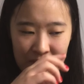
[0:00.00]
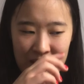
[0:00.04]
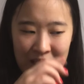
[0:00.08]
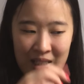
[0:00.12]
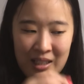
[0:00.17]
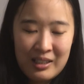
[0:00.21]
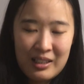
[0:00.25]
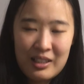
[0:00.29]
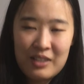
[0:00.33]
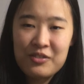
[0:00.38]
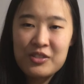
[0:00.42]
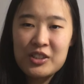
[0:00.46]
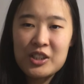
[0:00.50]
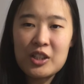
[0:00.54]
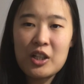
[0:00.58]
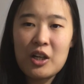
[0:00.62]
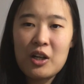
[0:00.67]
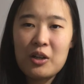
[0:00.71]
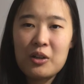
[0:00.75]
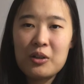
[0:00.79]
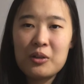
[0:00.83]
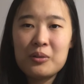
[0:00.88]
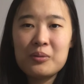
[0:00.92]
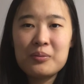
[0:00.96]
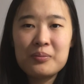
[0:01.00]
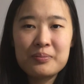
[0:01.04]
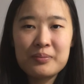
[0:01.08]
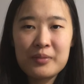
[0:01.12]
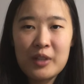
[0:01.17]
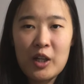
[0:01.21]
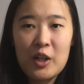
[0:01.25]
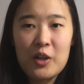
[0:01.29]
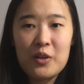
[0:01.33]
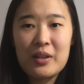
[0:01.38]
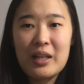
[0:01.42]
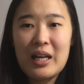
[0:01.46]
And if so,
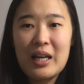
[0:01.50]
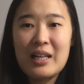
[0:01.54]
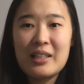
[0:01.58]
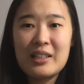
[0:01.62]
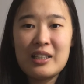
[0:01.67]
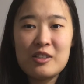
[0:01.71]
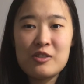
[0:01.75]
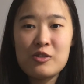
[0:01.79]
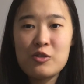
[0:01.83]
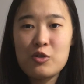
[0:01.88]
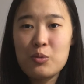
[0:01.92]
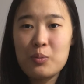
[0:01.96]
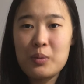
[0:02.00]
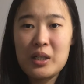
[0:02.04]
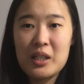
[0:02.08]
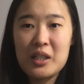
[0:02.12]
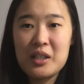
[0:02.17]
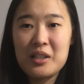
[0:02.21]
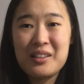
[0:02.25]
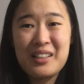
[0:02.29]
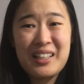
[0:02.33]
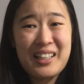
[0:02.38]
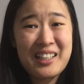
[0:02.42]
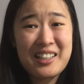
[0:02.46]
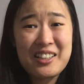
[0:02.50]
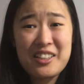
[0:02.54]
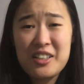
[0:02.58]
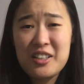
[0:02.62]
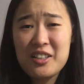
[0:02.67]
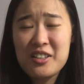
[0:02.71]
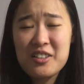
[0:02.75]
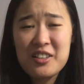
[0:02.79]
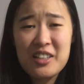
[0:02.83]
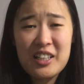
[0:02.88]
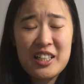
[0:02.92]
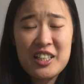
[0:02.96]
that needs to be like a
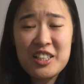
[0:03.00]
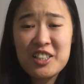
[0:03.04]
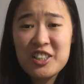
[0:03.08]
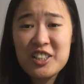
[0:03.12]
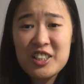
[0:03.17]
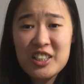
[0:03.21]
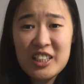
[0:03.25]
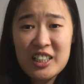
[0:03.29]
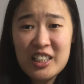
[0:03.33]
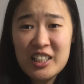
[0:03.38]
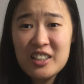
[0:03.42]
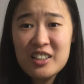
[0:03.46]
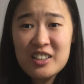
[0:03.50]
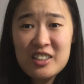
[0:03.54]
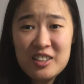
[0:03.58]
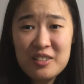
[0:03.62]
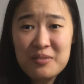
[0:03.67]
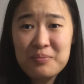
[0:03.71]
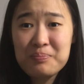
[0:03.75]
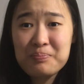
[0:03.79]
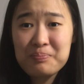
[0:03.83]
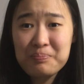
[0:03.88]
yearly EGVs.